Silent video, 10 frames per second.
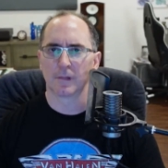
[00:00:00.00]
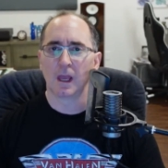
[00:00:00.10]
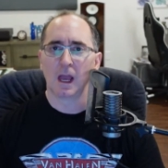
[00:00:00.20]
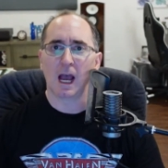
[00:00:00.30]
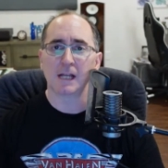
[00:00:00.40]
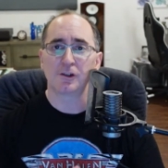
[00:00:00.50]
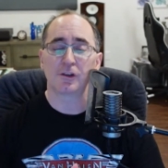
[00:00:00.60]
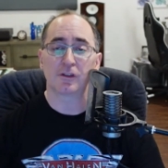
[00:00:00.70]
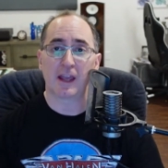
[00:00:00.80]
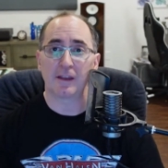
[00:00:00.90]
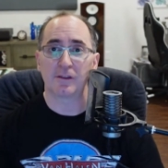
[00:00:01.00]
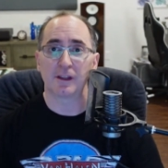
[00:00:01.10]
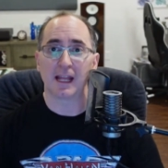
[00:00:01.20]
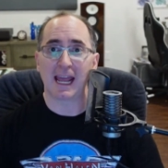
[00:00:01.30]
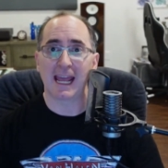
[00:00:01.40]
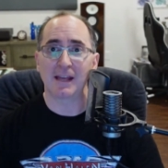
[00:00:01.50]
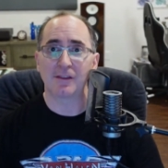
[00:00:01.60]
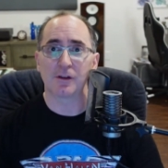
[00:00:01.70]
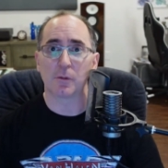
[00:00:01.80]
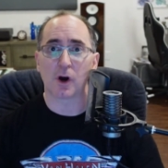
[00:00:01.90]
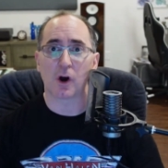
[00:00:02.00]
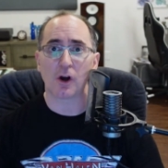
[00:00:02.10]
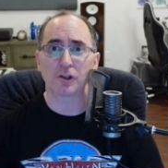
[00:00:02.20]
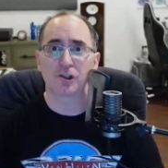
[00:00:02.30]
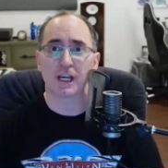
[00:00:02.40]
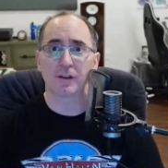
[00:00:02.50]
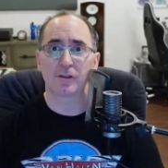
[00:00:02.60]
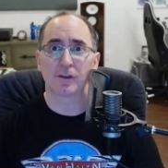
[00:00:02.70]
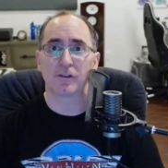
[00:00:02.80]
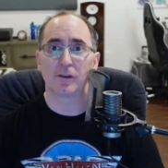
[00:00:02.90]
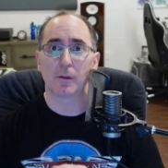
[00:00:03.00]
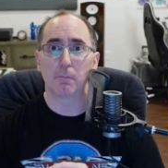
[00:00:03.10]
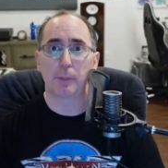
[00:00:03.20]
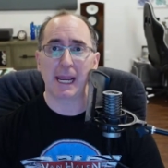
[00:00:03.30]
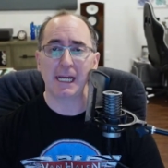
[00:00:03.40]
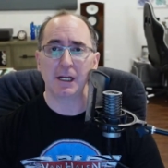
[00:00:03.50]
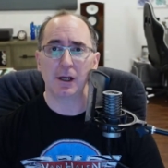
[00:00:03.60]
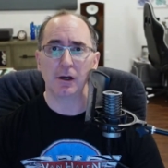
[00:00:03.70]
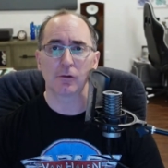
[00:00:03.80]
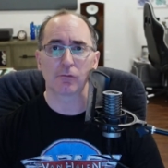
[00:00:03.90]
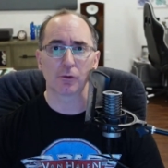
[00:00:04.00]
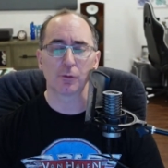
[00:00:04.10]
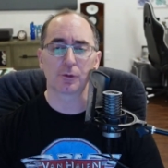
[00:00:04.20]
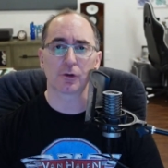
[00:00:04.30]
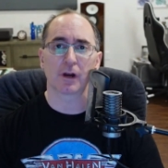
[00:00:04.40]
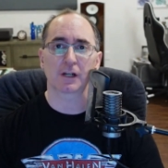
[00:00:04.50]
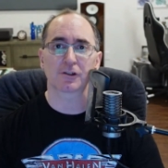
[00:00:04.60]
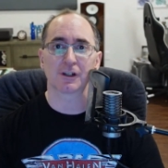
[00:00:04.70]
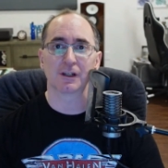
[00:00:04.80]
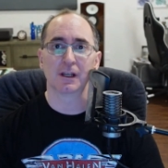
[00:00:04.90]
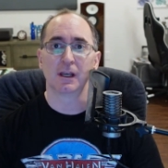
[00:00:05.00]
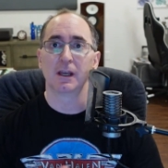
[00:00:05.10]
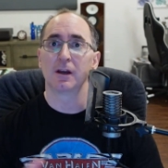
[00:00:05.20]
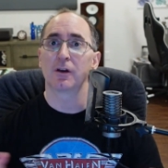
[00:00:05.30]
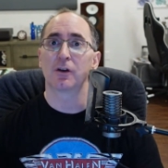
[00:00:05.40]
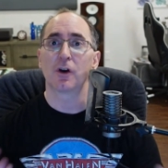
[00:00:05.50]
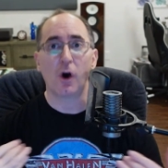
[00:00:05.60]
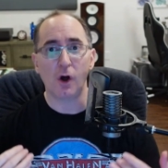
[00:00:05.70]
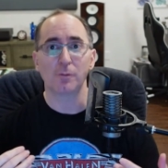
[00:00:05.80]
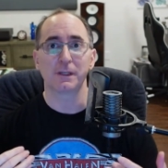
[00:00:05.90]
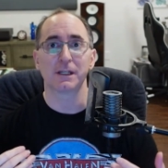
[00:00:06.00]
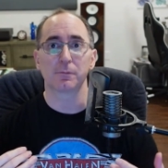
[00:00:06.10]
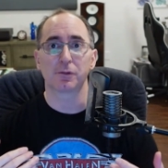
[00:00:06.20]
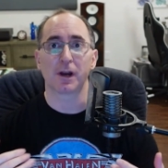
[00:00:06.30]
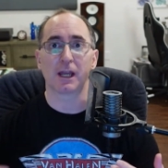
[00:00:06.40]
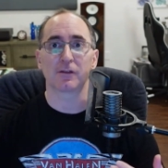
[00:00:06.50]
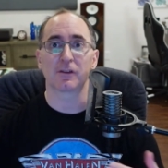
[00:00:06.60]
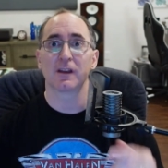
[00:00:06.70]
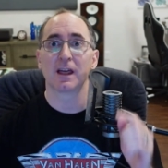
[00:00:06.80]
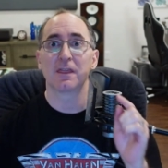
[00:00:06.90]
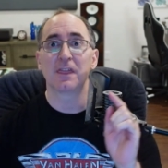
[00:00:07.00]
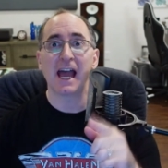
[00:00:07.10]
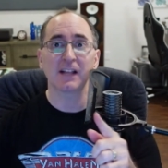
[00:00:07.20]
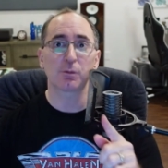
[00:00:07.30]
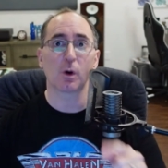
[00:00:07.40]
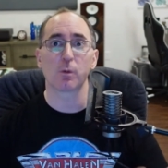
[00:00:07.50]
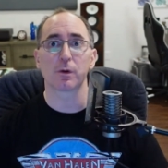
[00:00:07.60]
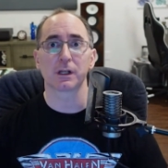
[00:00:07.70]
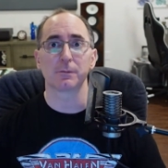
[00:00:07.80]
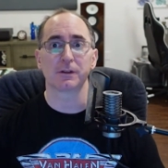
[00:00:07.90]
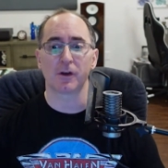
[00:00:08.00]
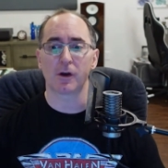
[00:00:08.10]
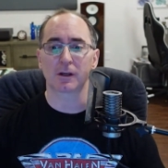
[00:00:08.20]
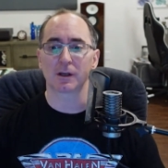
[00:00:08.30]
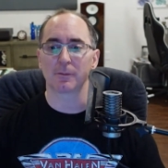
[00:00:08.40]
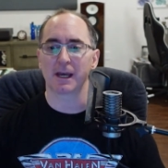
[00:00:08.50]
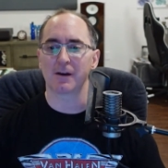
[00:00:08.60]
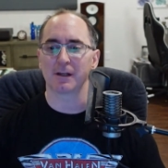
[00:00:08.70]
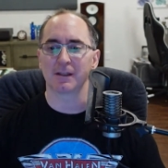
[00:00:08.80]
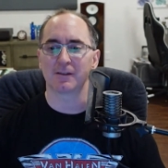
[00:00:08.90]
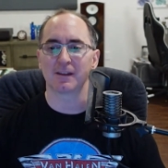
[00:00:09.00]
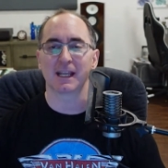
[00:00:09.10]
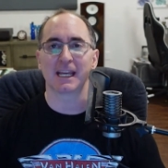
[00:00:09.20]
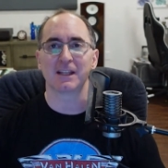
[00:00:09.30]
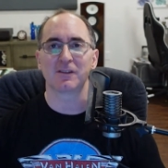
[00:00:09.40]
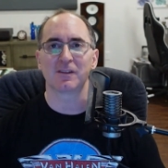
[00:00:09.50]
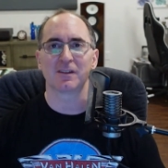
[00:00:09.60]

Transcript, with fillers: I just tested Anthem Arc Genesis beta room correction. Call me impressed. That's what we're going to be talking about in today's